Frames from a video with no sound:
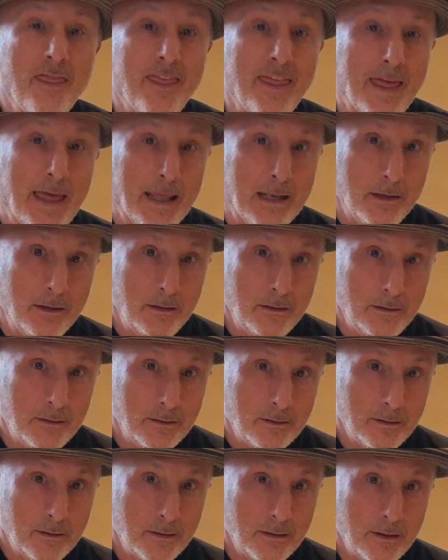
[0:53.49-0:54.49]
then
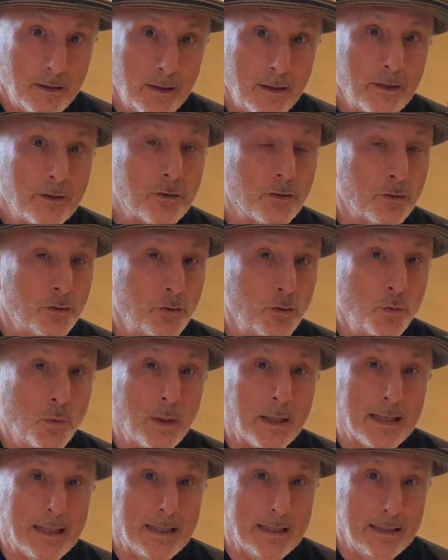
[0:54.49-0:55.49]
to do
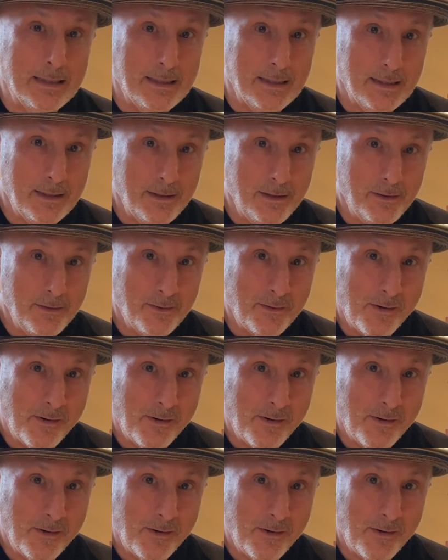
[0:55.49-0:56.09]
what he did.